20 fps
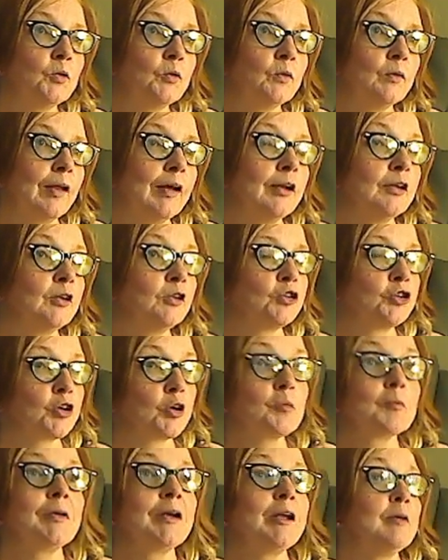that
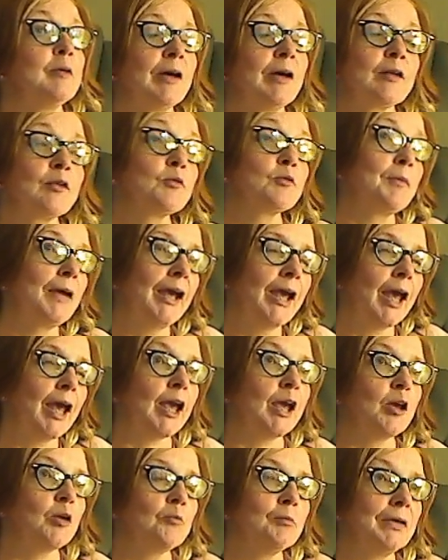Germany must
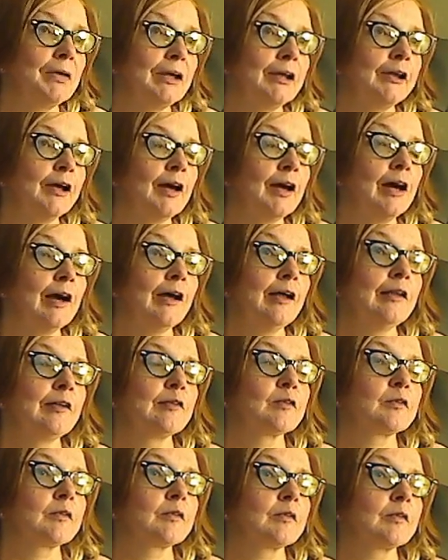pay,
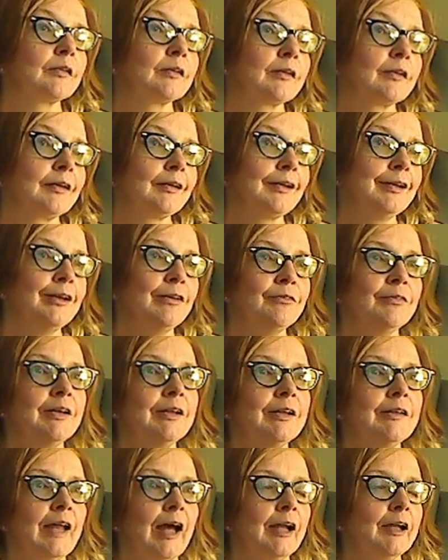because
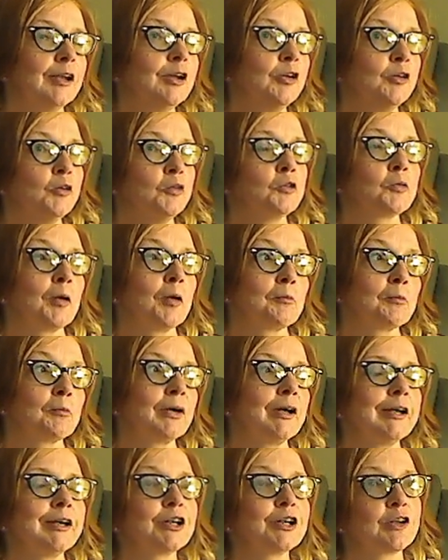leaving that huge
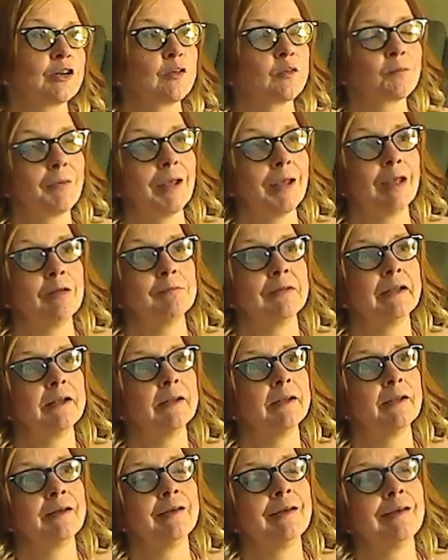reparations payment
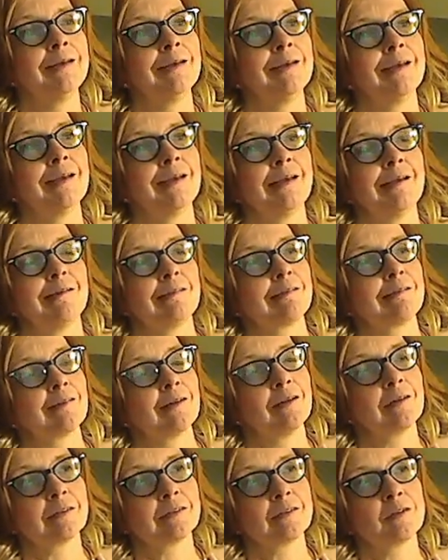is
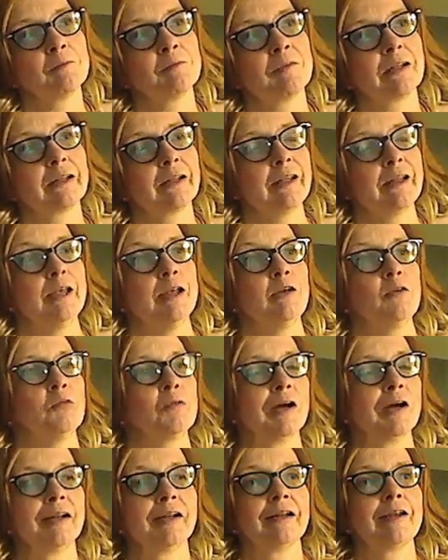ultimately
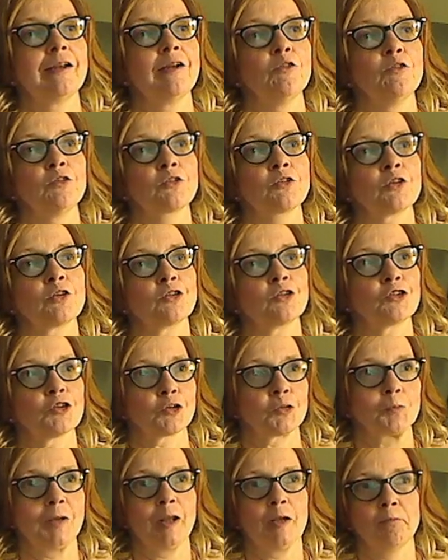what leaves
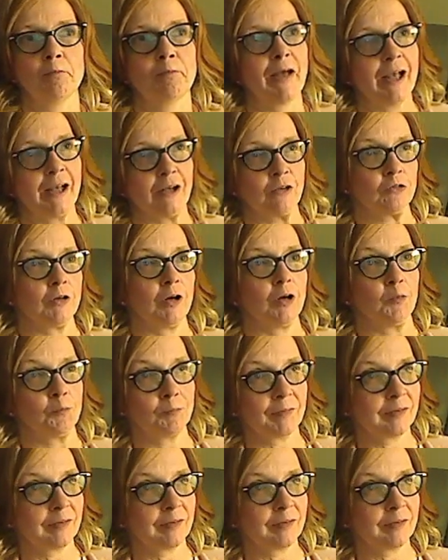Germany bankrupt.